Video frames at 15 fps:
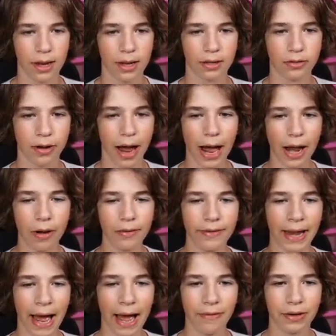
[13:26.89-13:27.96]
Dude, I don't even
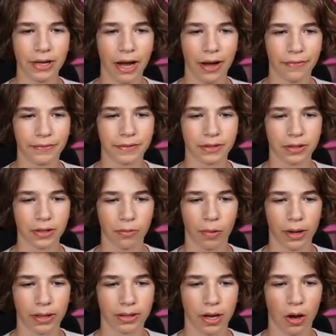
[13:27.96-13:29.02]
have enough so
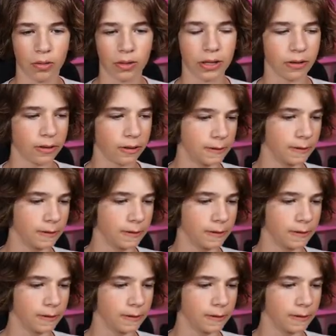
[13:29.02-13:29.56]
where... Oh, here it is.